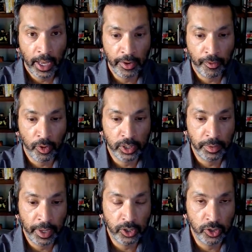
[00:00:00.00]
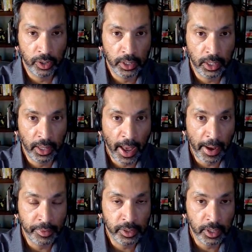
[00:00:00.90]
and of course, to make sure that the
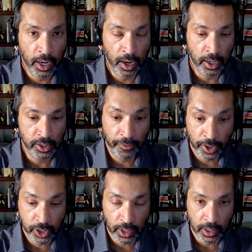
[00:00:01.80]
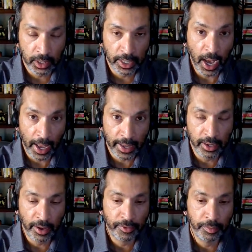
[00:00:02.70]
labs are sufficiently high
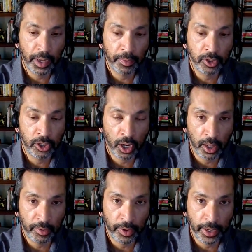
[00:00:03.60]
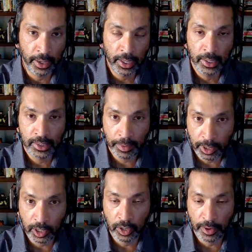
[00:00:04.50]
enough to be able to tolerate some
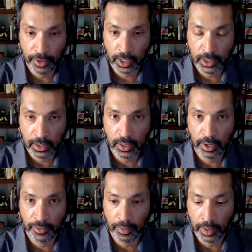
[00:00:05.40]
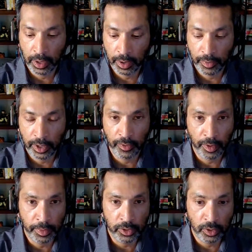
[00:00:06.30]
degree of toxicity from the
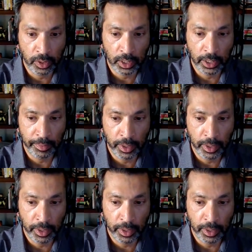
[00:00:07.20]
radiopharmaceutical